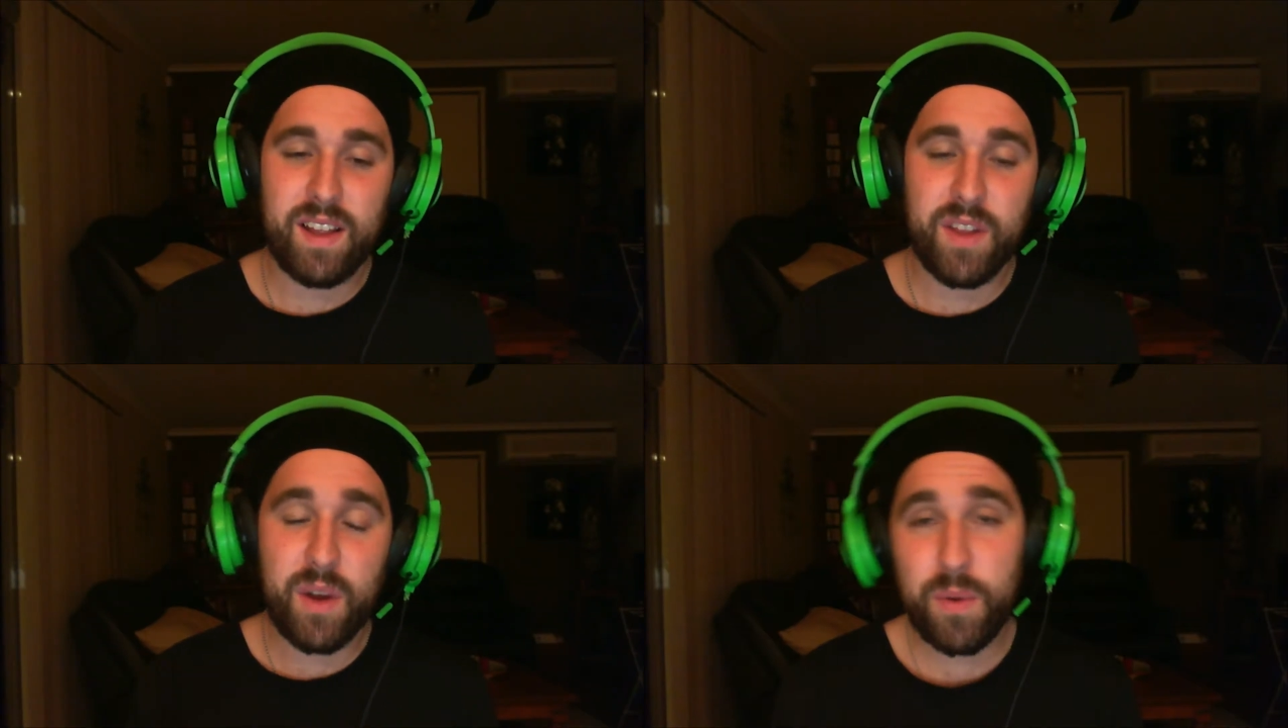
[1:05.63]

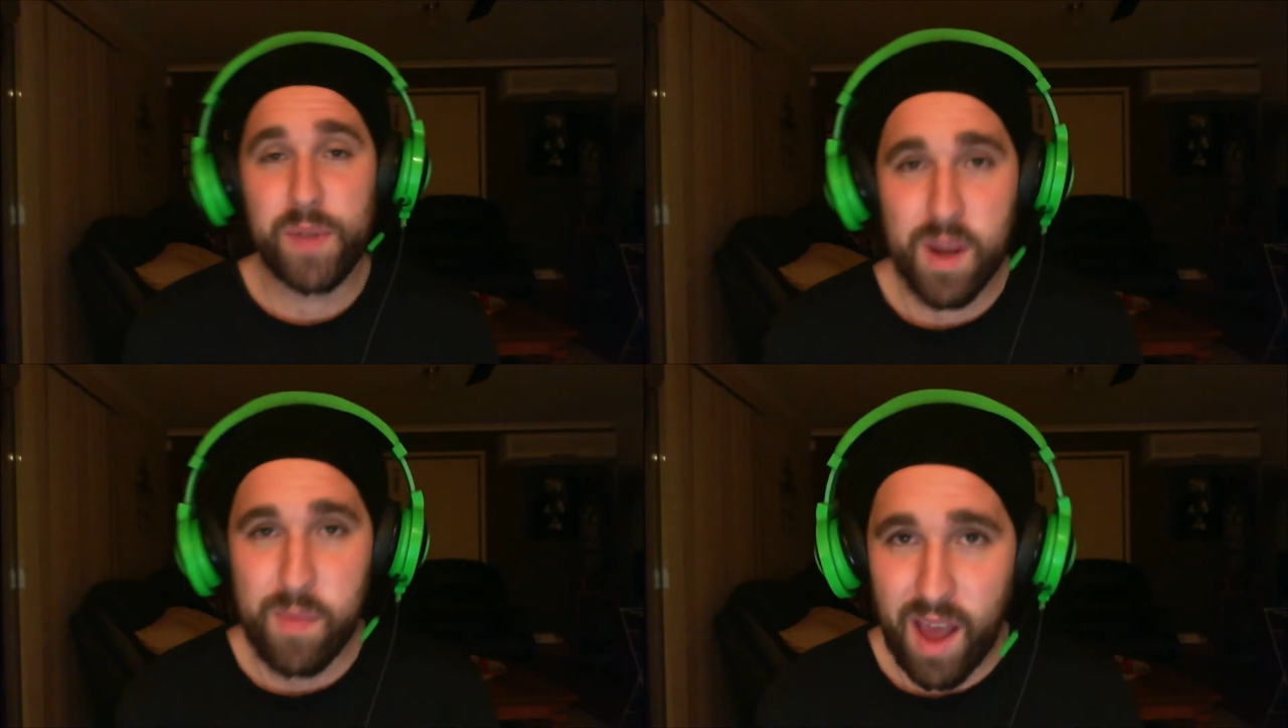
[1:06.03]
the cool
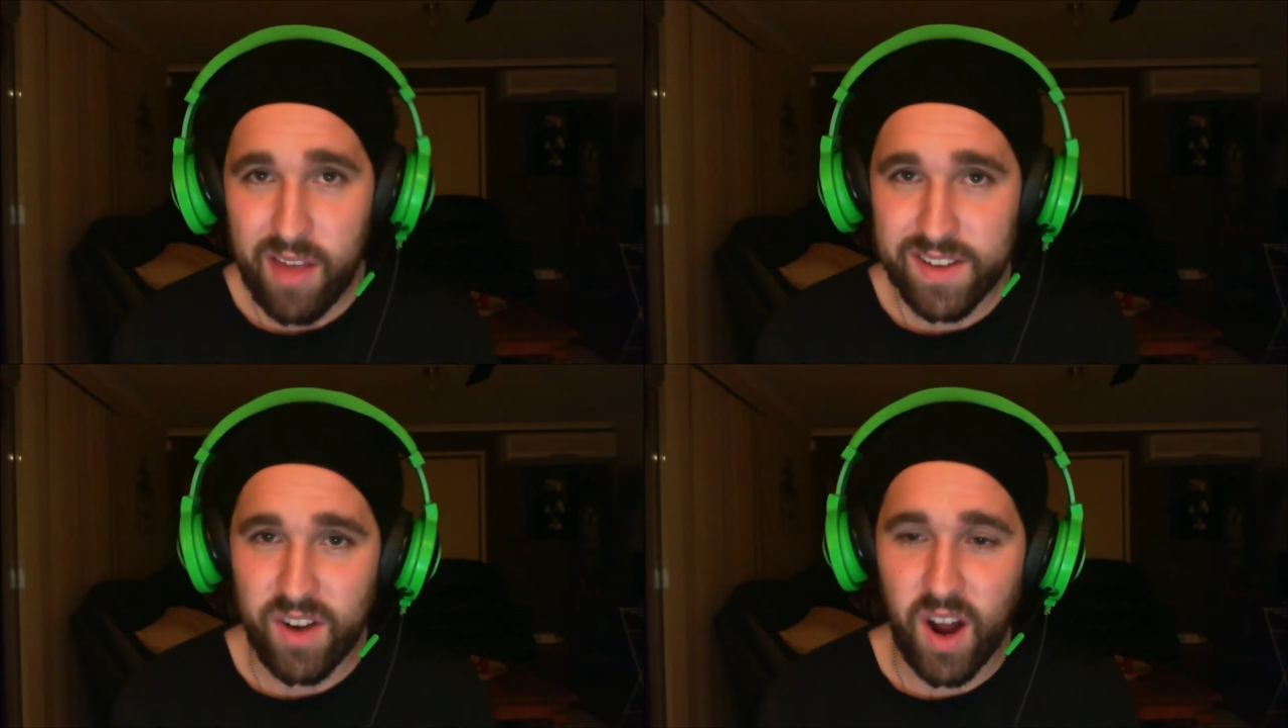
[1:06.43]
thing
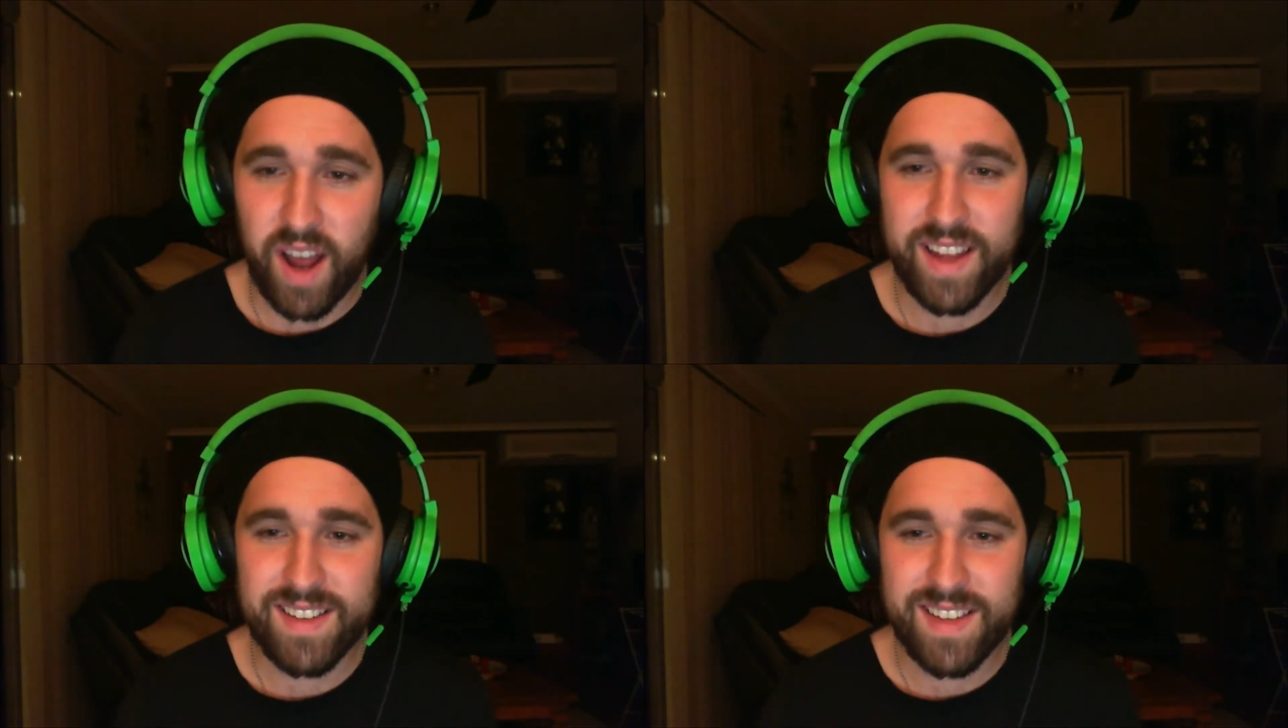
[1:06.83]
about this
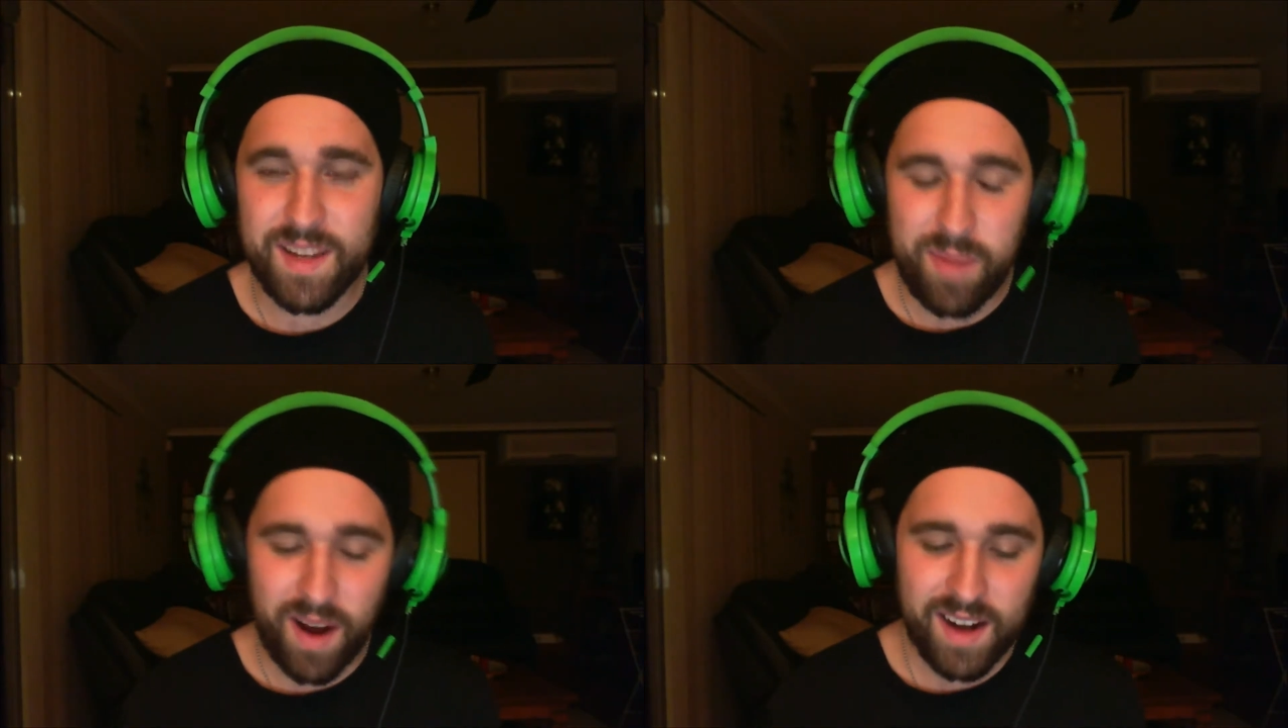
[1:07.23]
night is
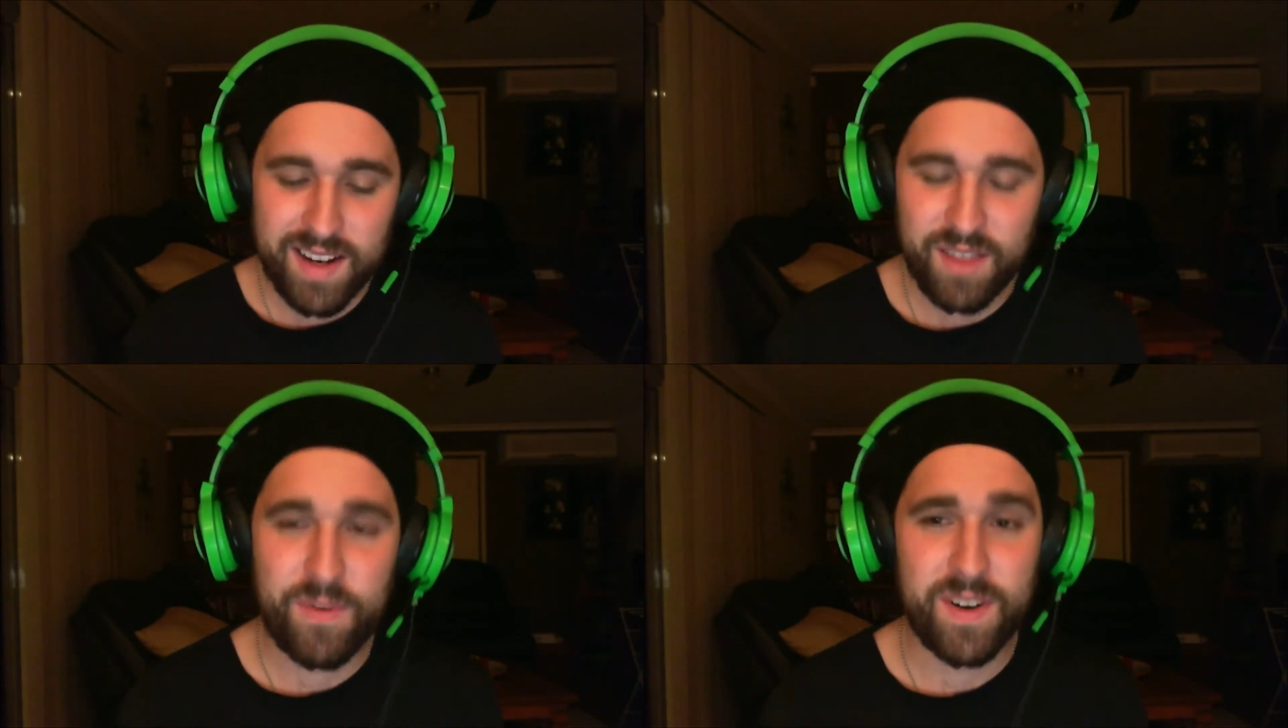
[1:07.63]
he
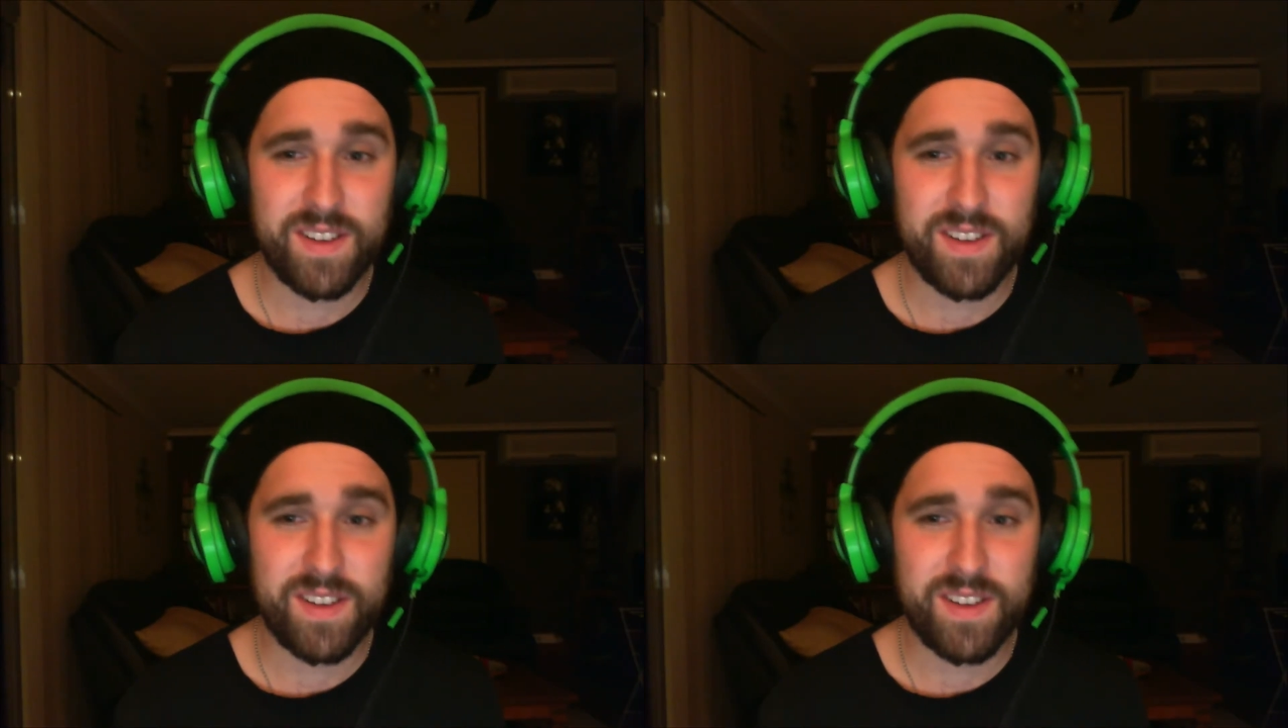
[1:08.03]
parked out the front